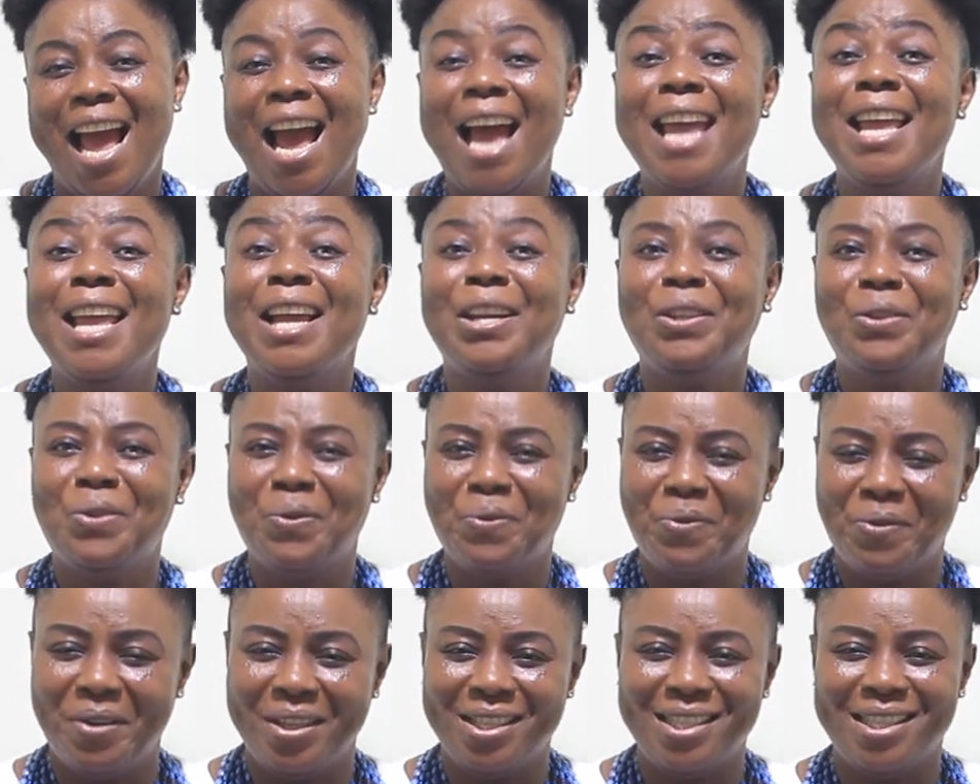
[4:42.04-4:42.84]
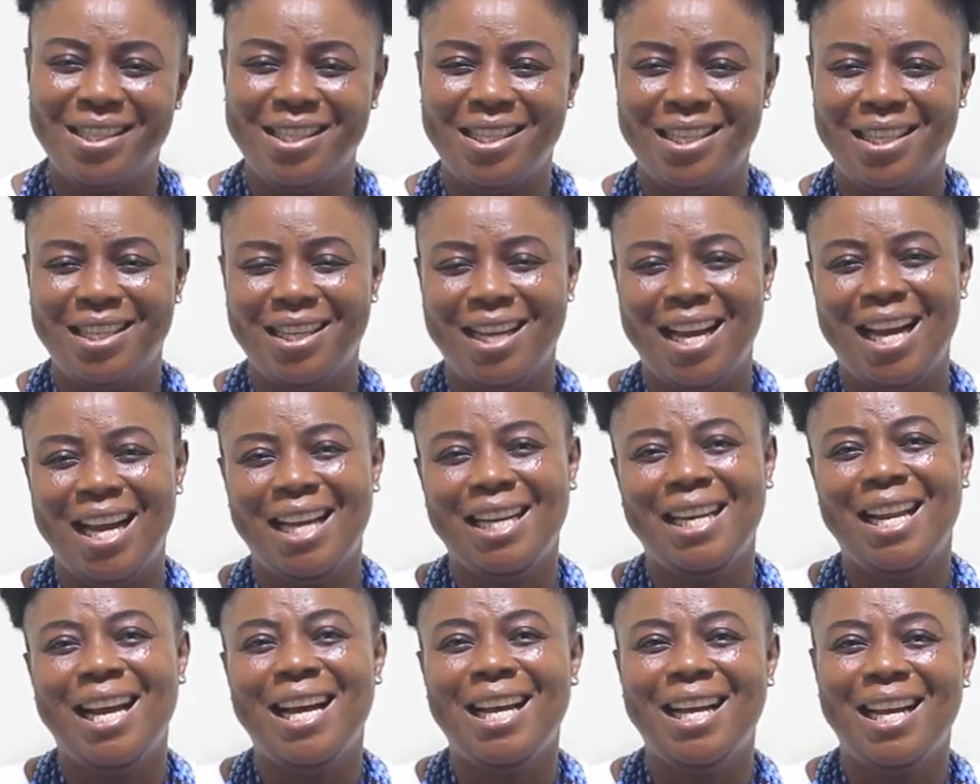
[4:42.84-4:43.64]
a university
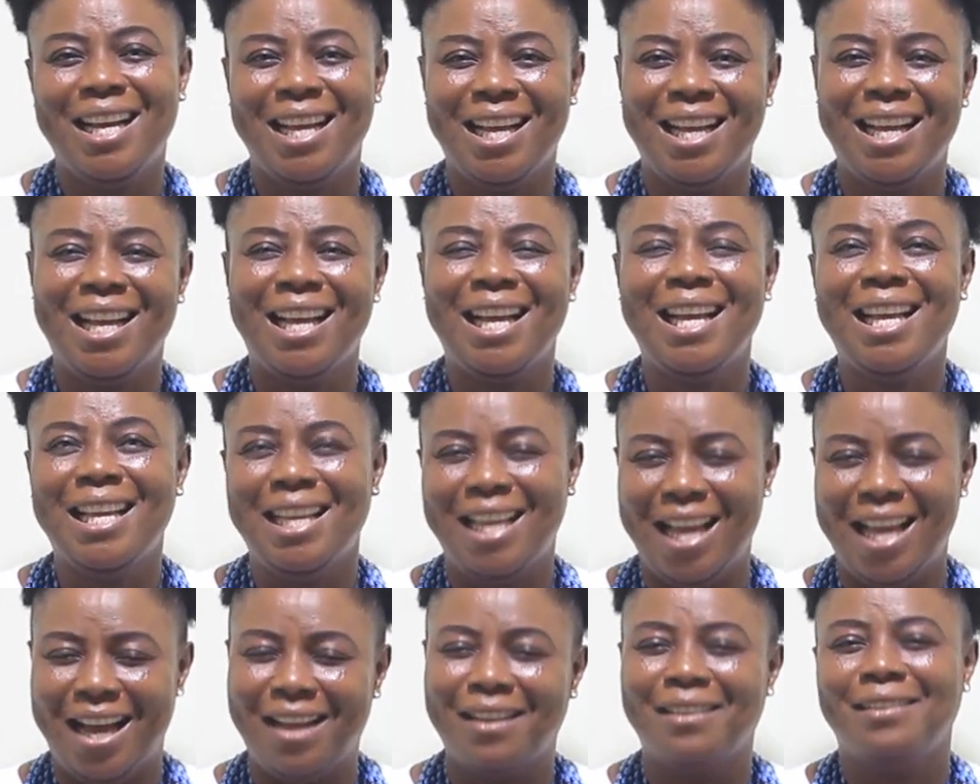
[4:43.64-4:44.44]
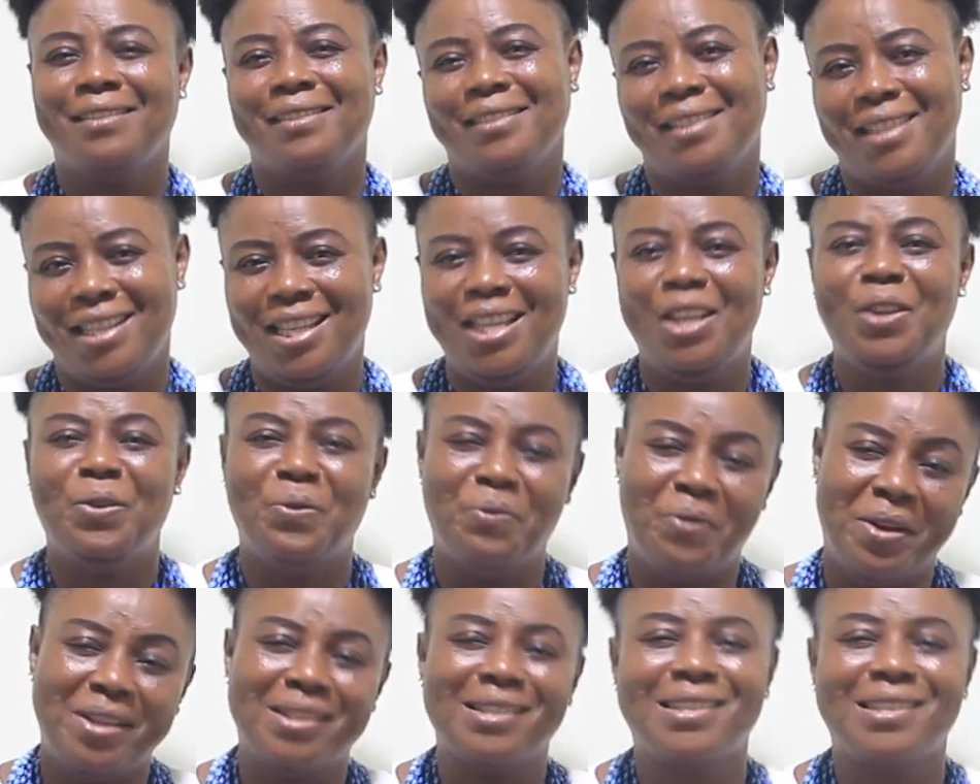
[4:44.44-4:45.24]
ana yeah
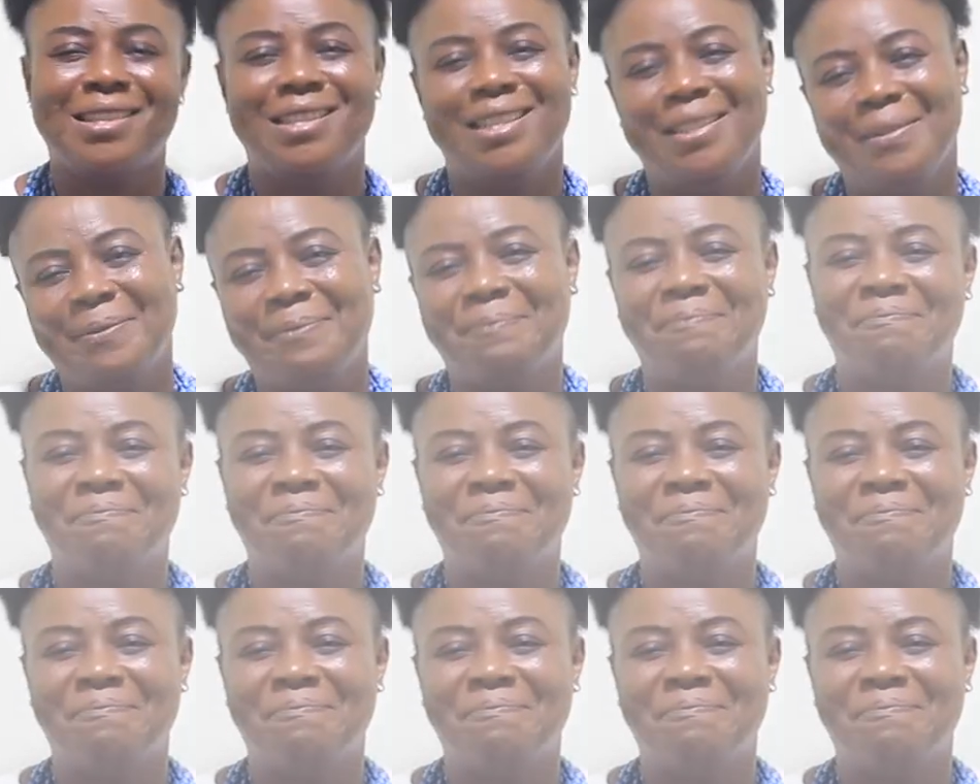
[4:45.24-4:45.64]
university